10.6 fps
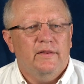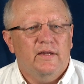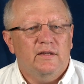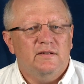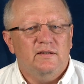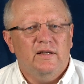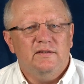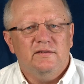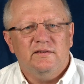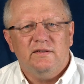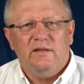
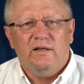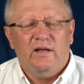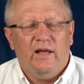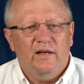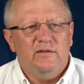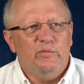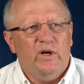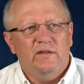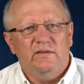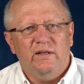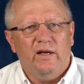It's kind of
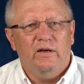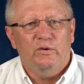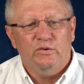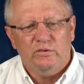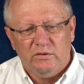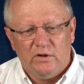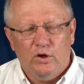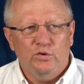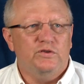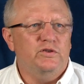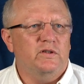surprising how
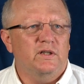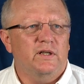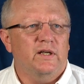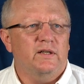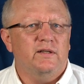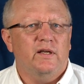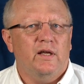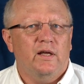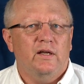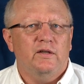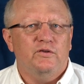close you can get
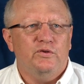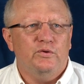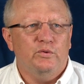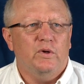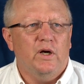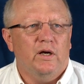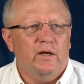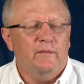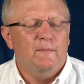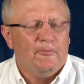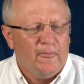to